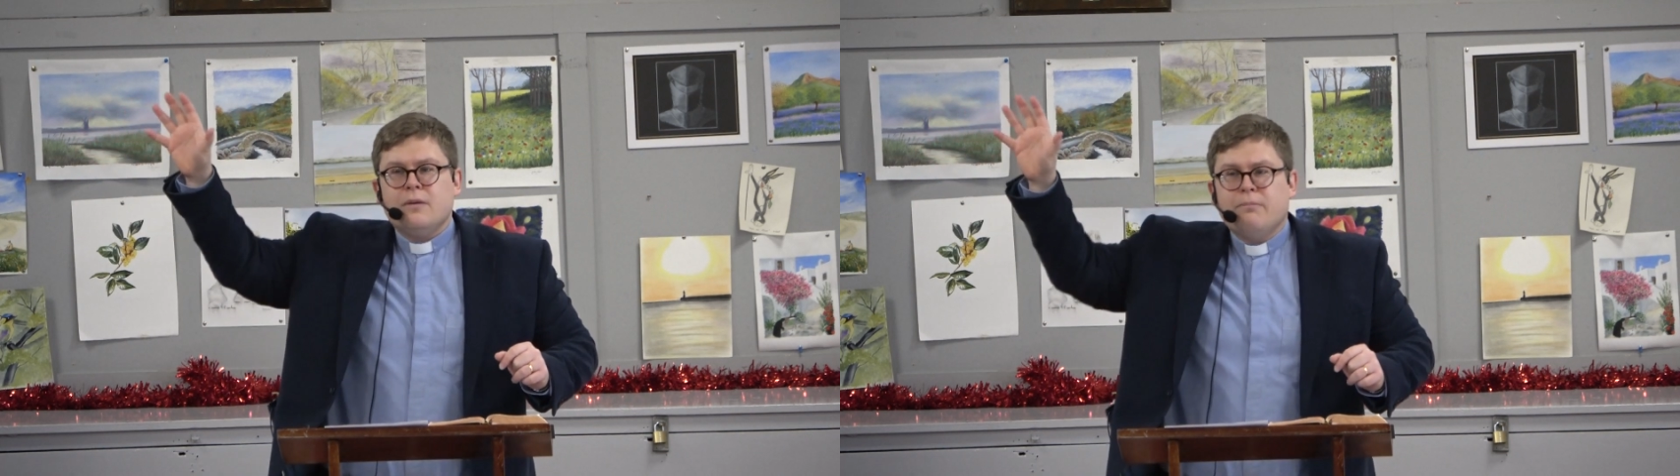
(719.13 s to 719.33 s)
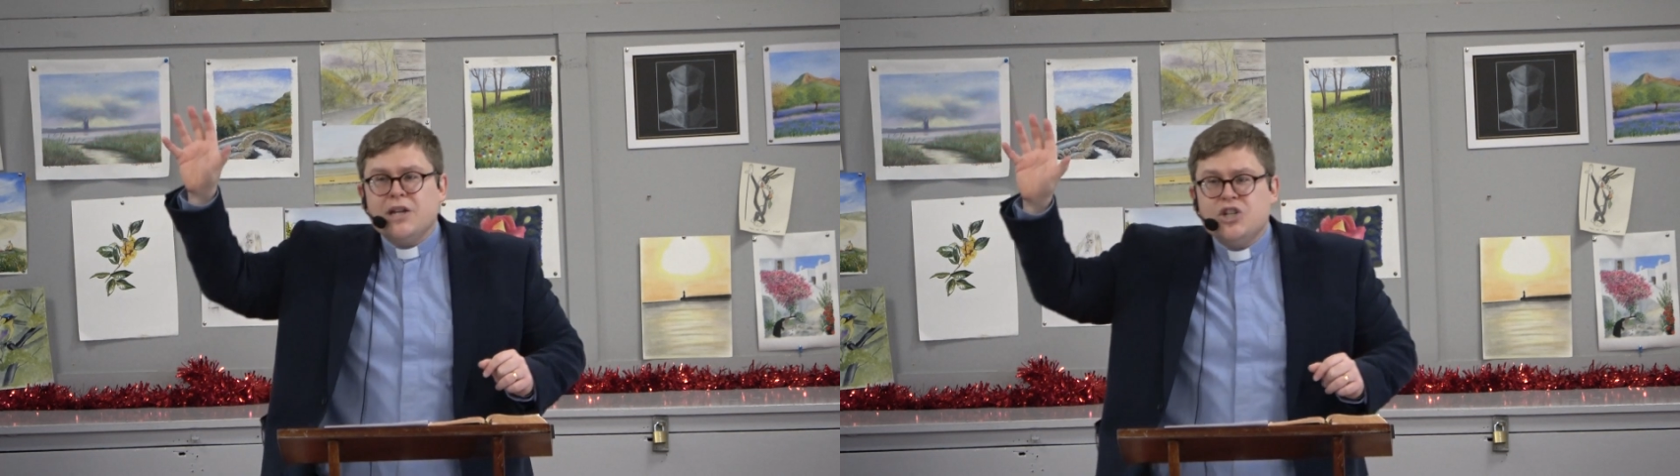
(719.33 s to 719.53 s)

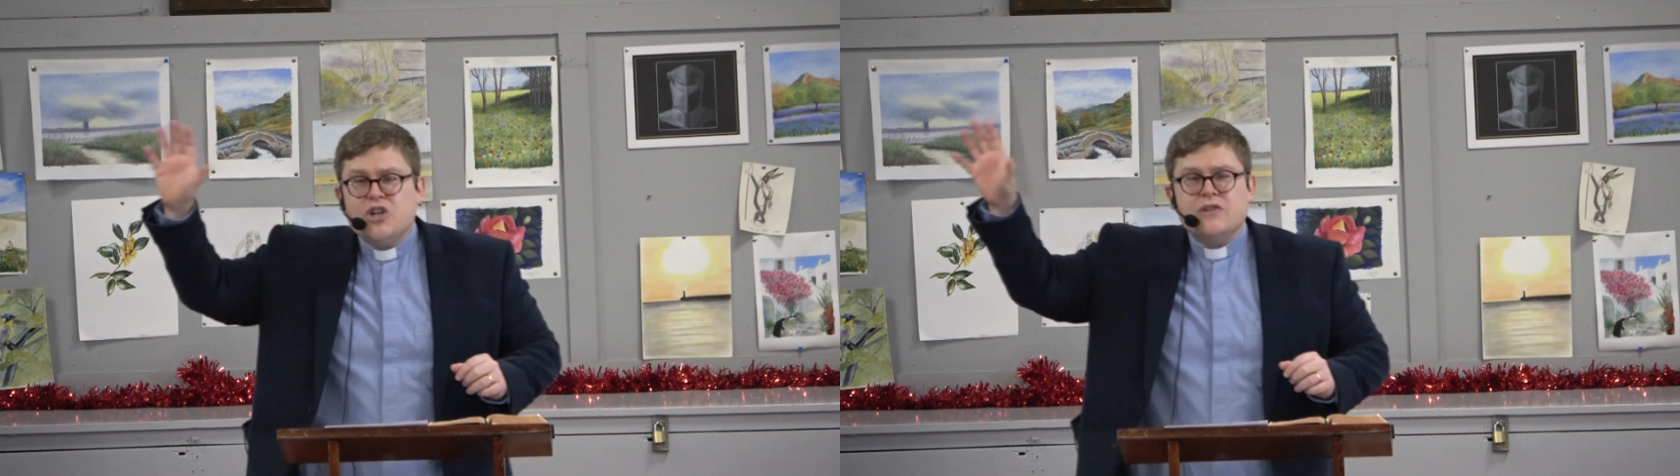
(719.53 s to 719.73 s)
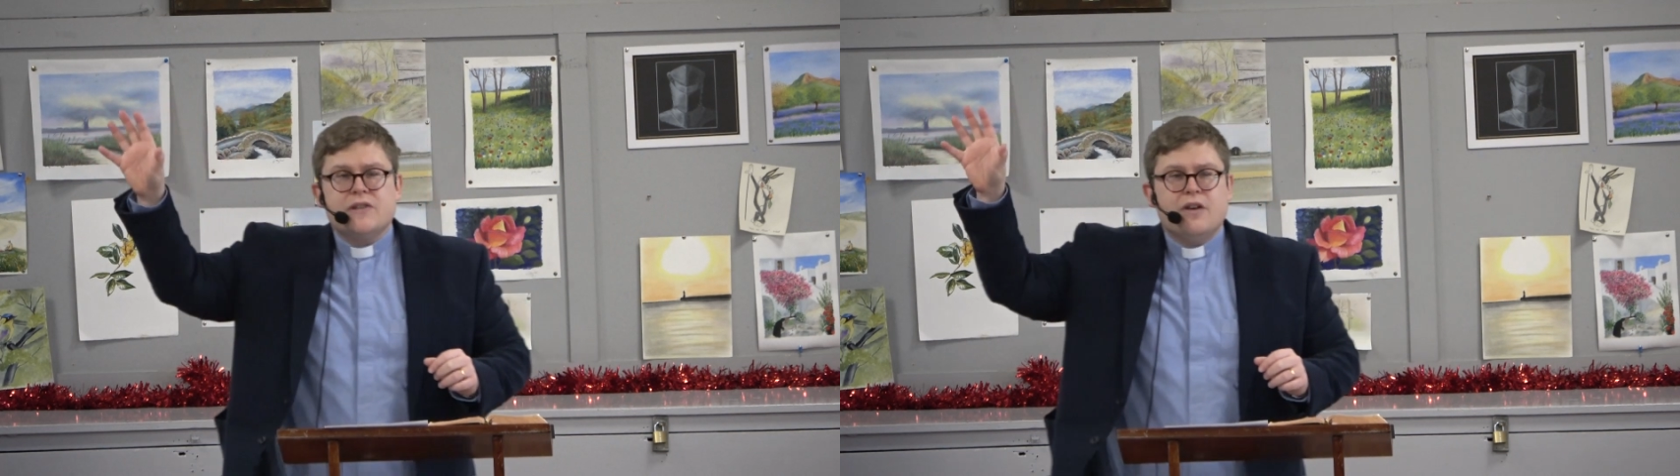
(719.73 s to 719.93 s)
might
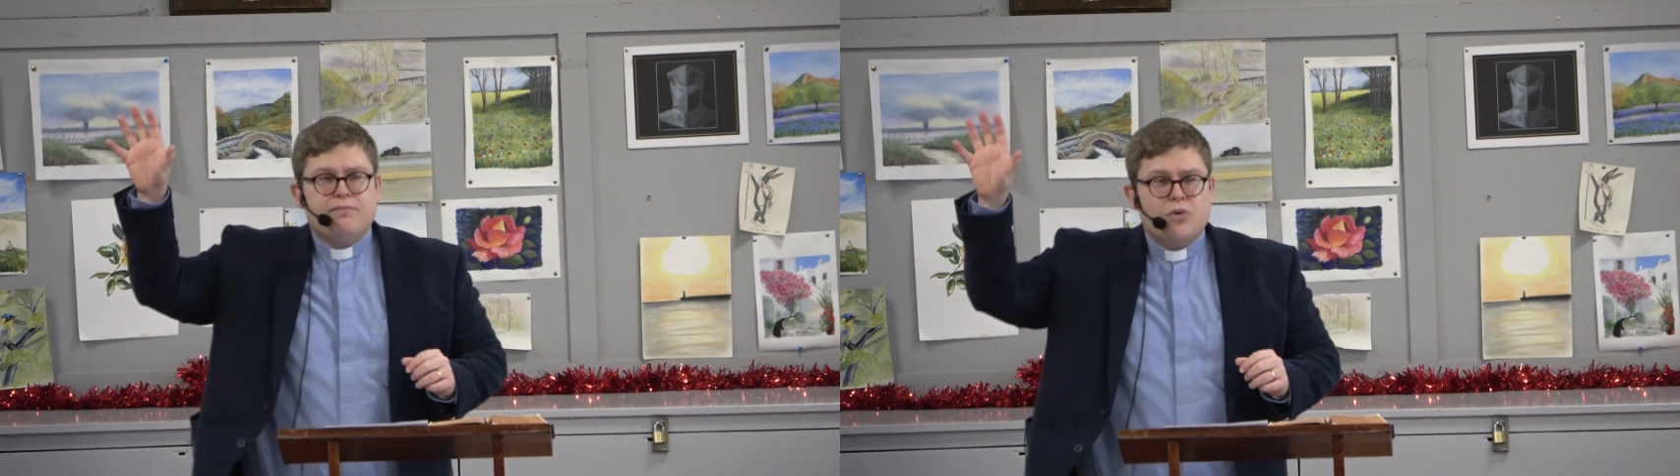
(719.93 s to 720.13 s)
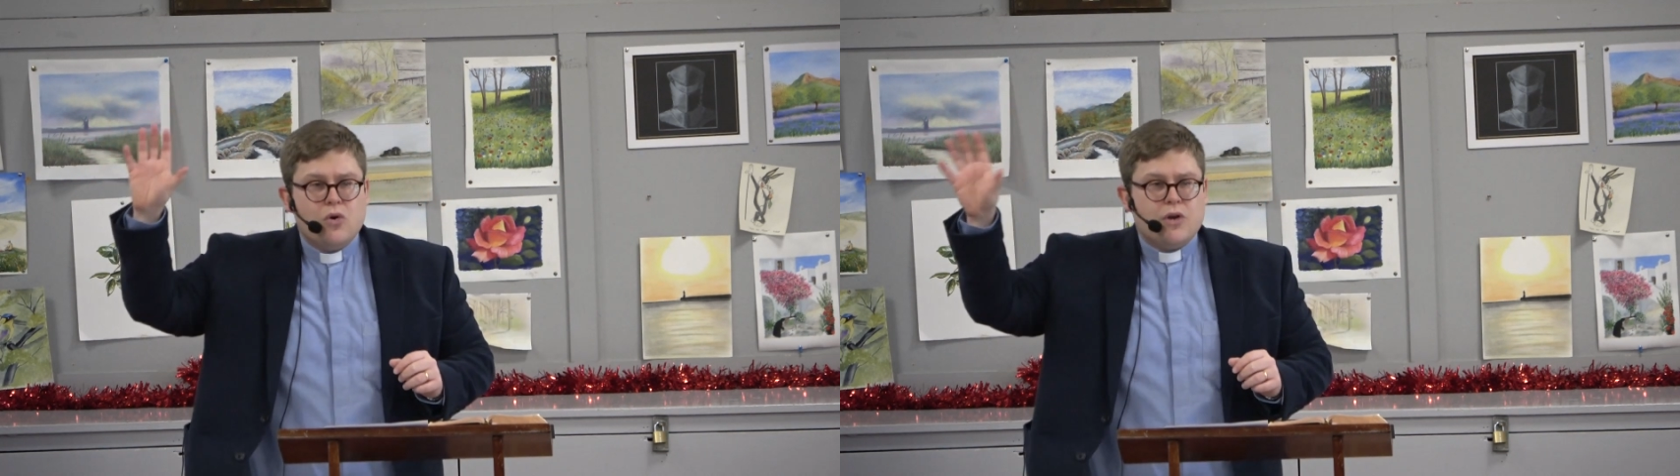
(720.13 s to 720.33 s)
just
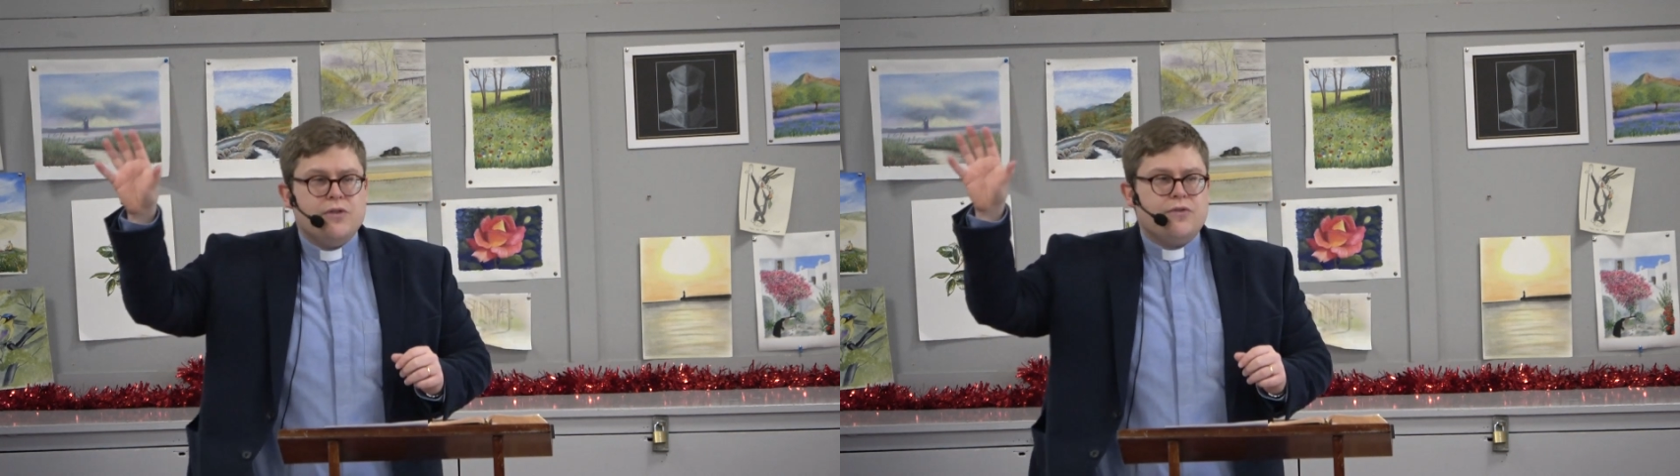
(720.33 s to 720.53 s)
have broken